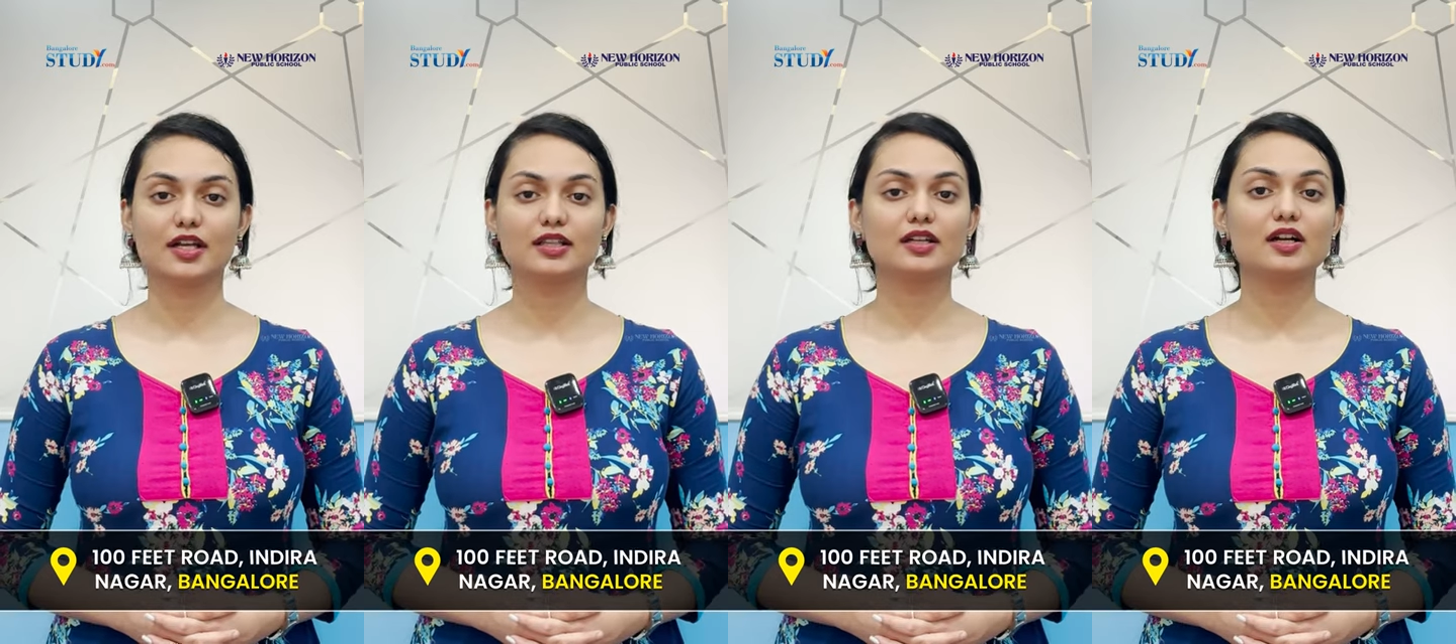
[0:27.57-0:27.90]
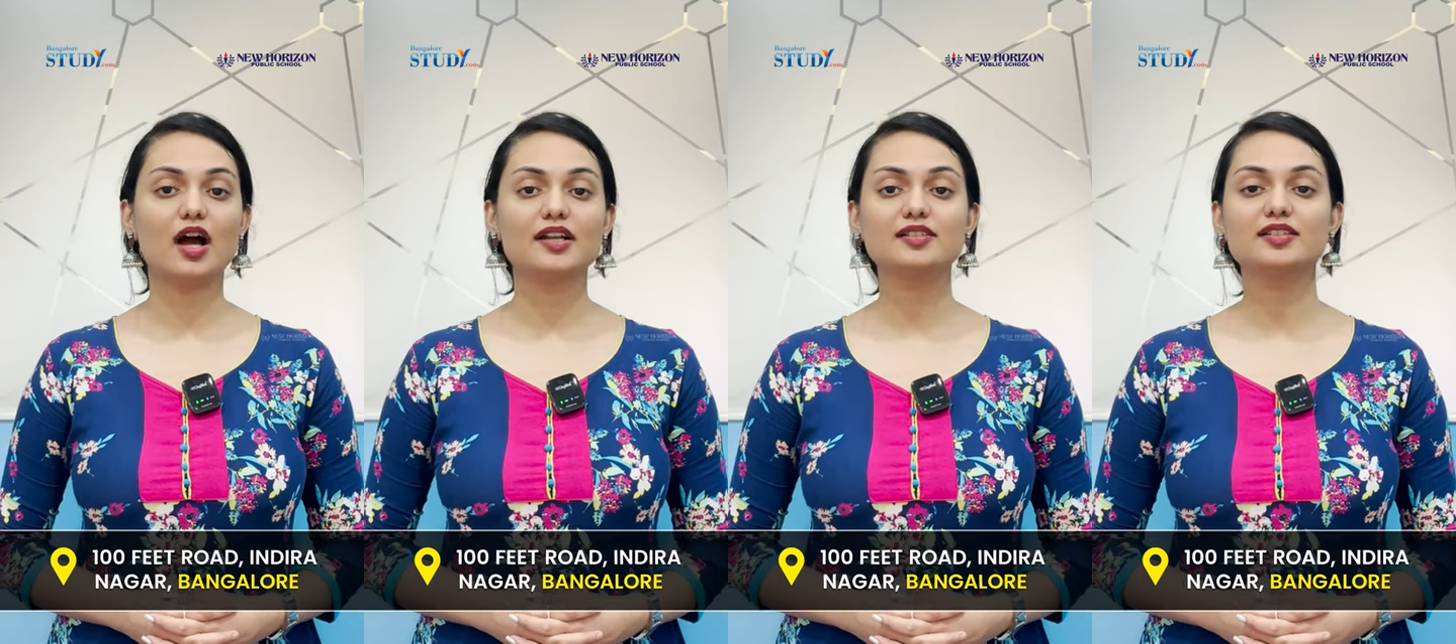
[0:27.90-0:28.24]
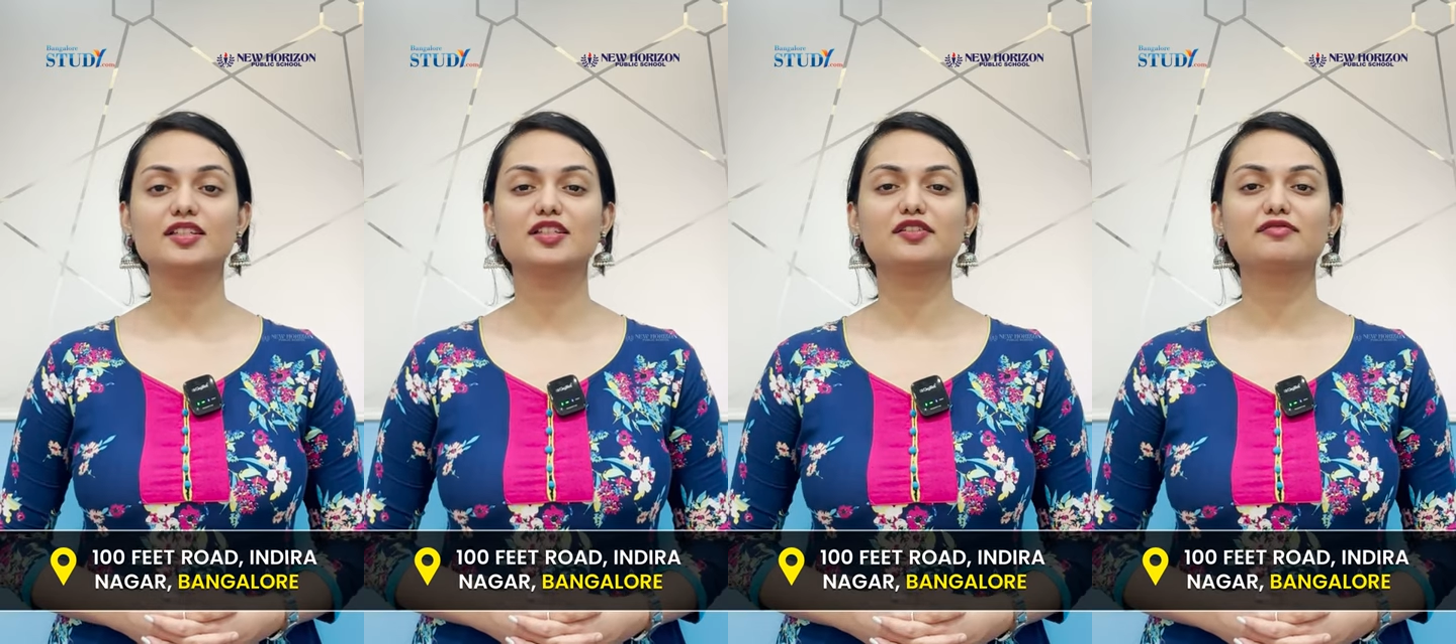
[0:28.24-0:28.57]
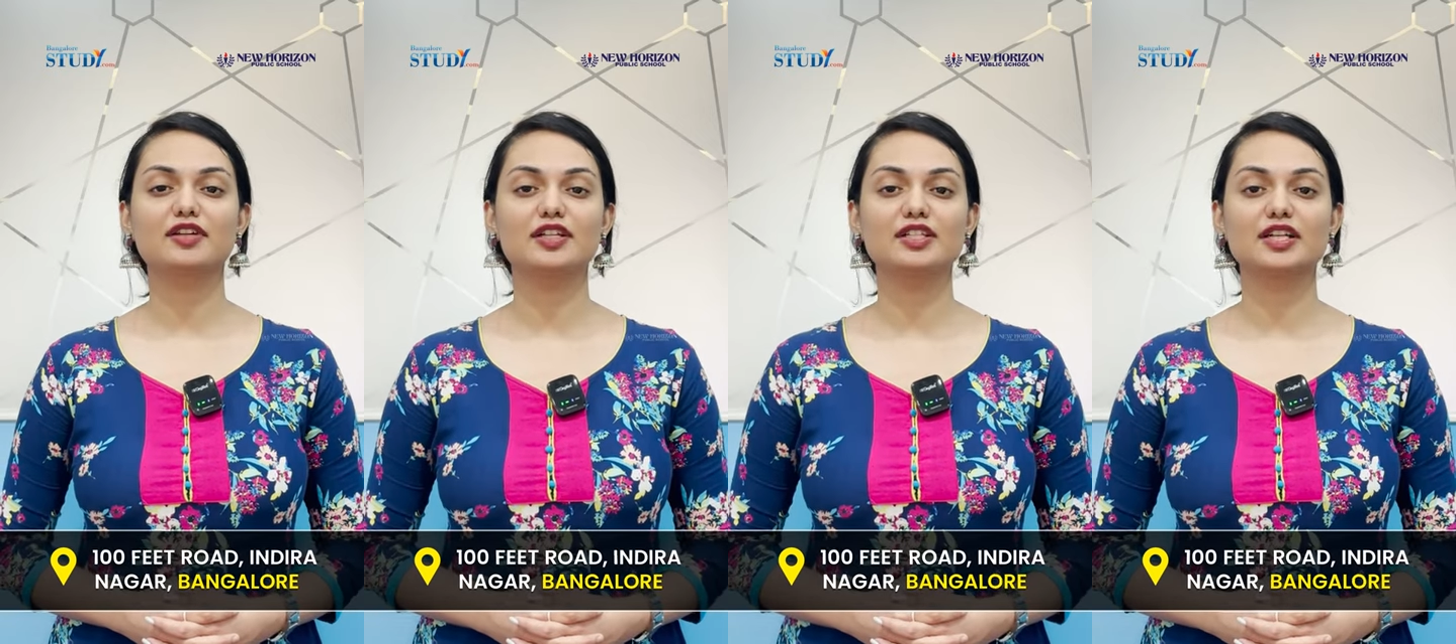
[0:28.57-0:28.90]
in the garden city of
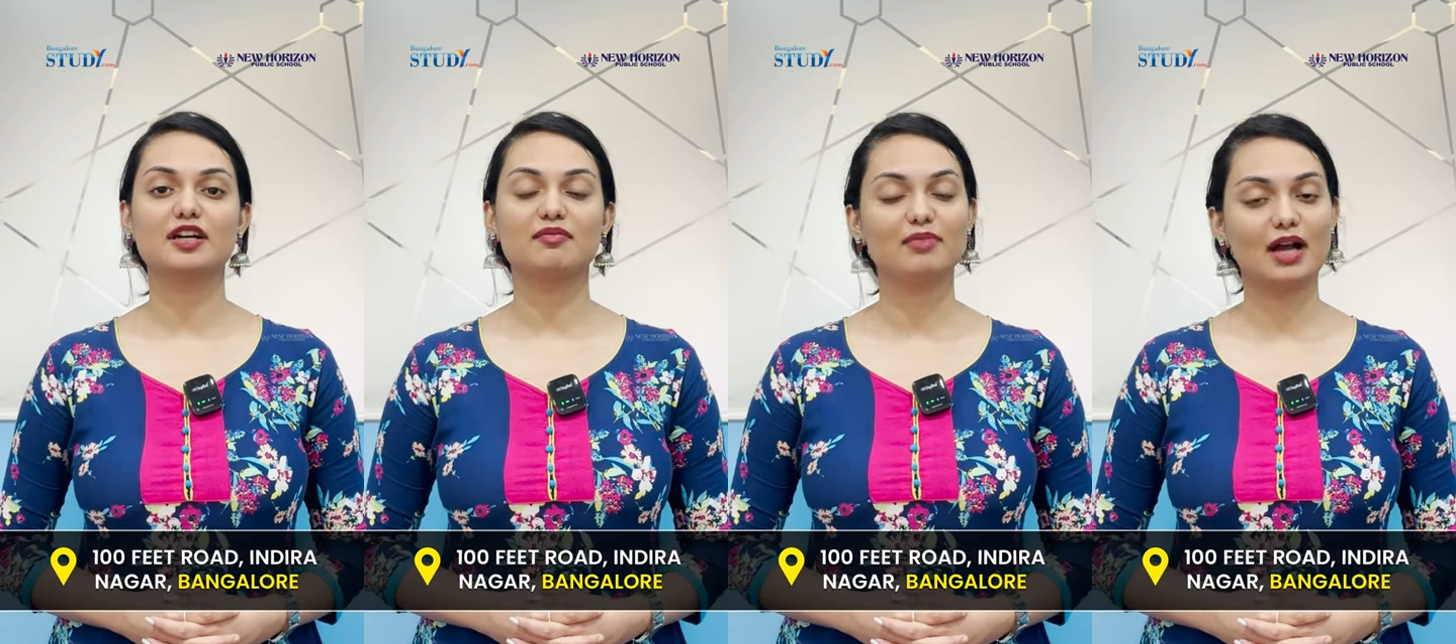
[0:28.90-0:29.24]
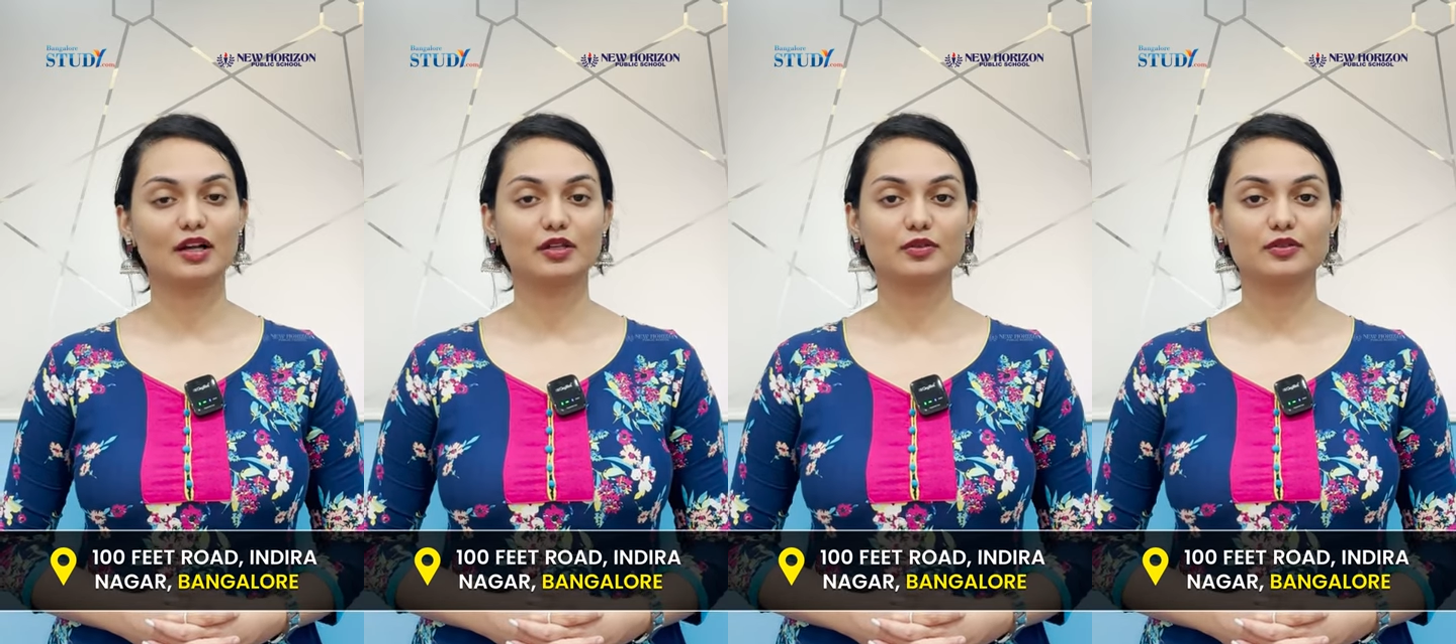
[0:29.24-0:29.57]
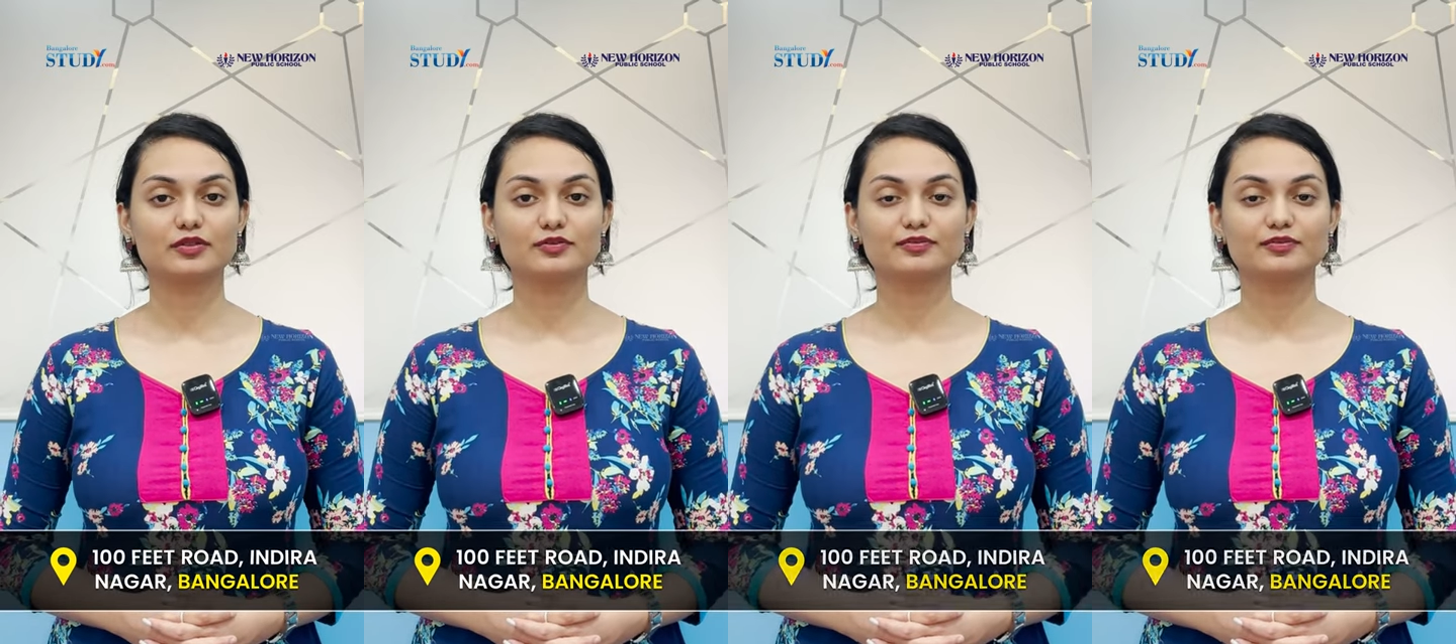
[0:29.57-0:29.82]
India, Bangalore.